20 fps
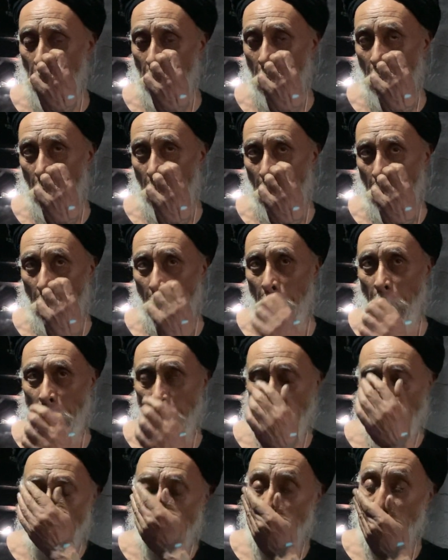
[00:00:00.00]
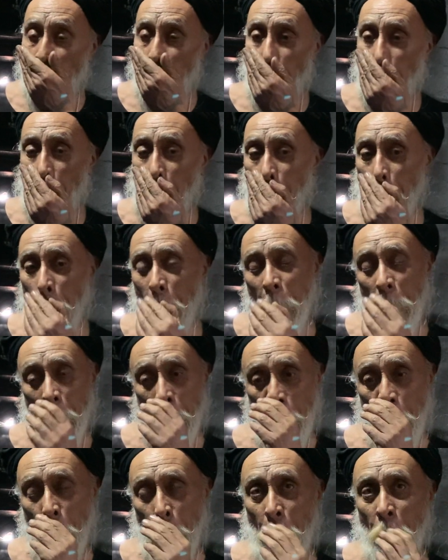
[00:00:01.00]
So, I mean, just to
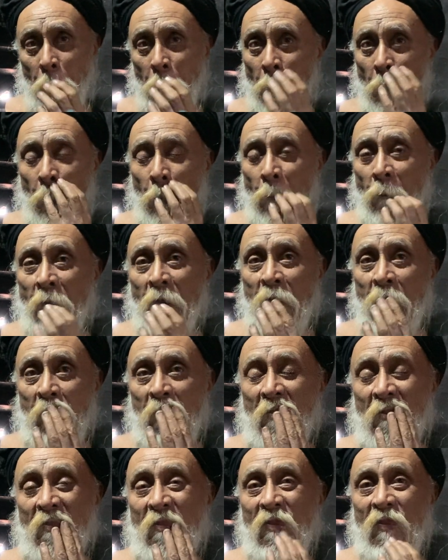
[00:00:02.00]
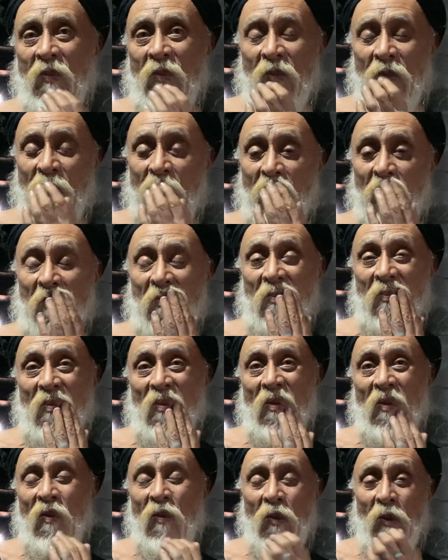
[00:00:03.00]
really break it down, I mean,
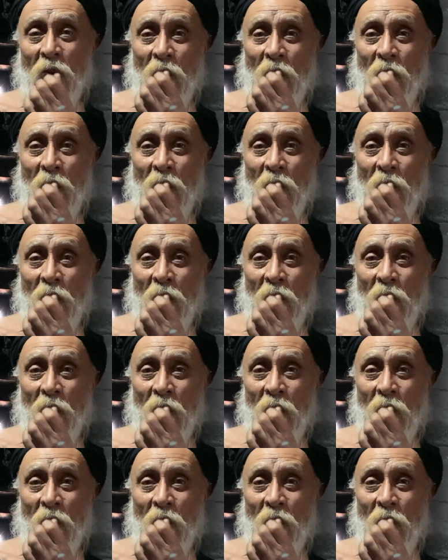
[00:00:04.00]
so